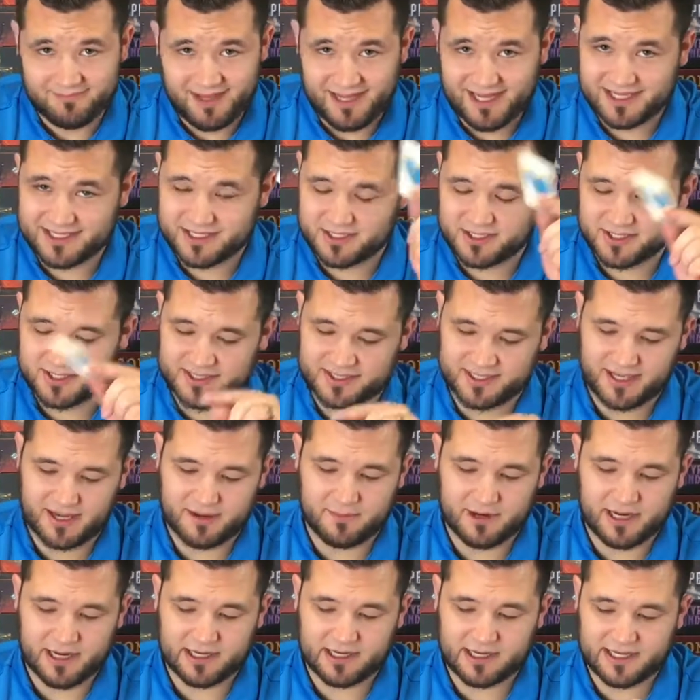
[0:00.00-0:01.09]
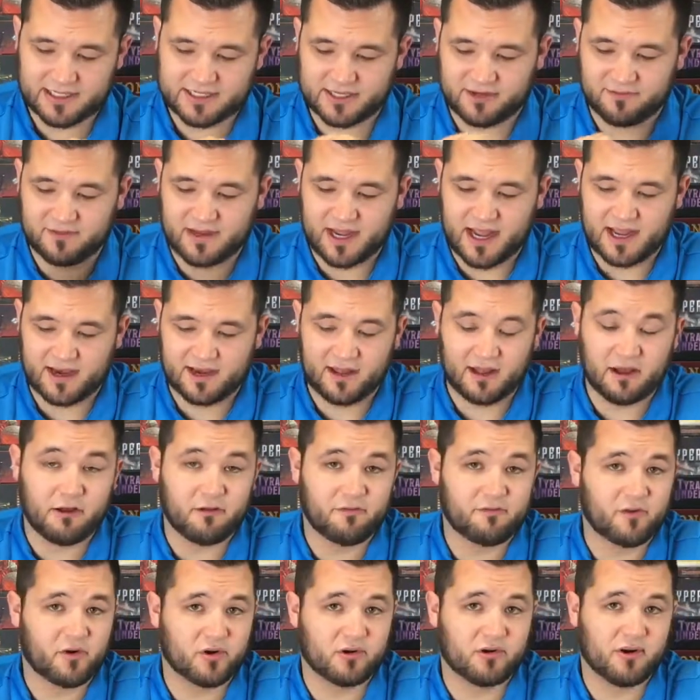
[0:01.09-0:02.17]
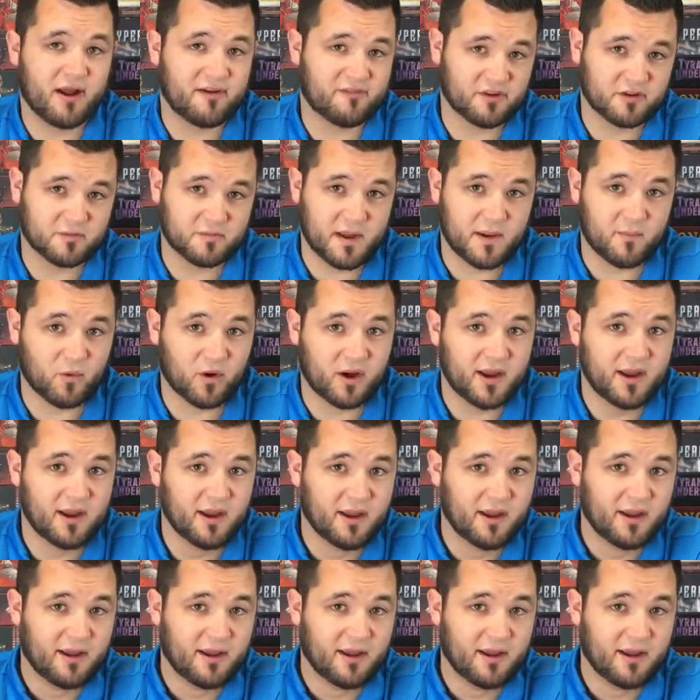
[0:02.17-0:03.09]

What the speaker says: It's just, unless you've got a photographic memory,